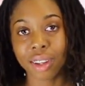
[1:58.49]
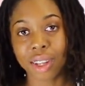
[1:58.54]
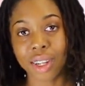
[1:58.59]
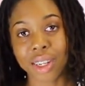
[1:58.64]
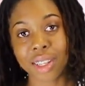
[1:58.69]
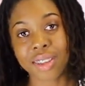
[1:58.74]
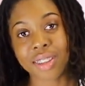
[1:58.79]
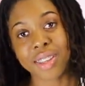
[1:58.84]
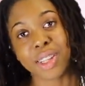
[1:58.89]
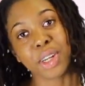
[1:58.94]

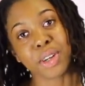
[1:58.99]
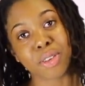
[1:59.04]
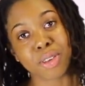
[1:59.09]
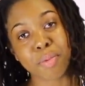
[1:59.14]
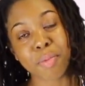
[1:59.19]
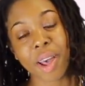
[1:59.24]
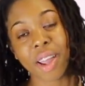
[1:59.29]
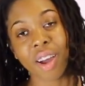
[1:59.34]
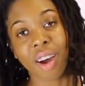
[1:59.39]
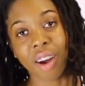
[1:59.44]
and it's dear
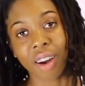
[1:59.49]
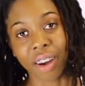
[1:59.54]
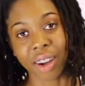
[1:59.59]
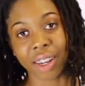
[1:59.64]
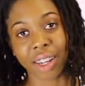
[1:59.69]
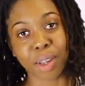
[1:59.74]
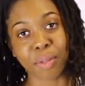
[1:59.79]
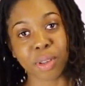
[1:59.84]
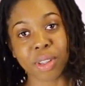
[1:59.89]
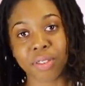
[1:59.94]
to my heart.
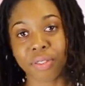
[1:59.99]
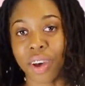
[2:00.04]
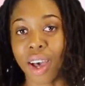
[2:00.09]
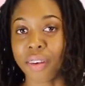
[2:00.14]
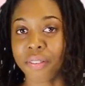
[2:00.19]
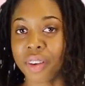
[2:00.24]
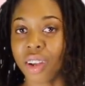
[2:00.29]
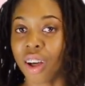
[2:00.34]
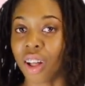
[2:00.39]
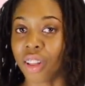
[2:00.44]
It was
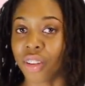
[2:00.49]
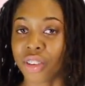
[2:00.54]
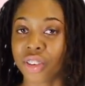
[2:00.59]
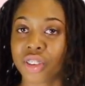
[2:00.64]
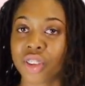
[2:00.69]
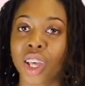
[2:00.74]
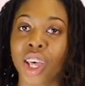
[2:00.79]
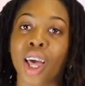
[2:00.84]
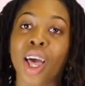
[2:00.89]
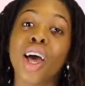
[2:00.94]
five dollars.